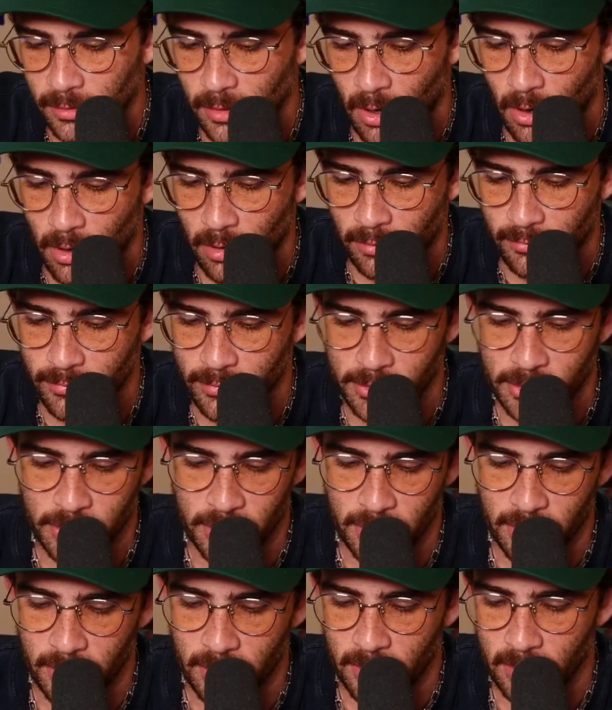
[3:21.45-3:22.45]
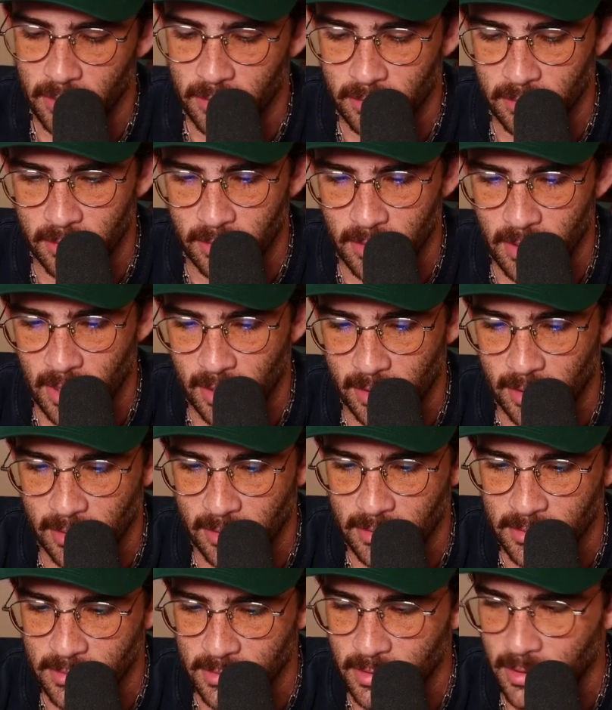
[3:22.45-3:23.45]
Dog Virginia. Did not
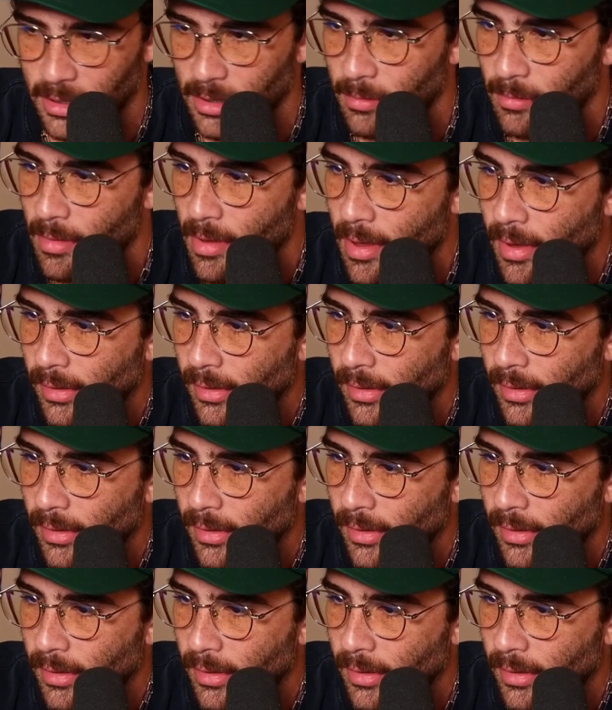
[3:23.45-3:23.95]
get to see him.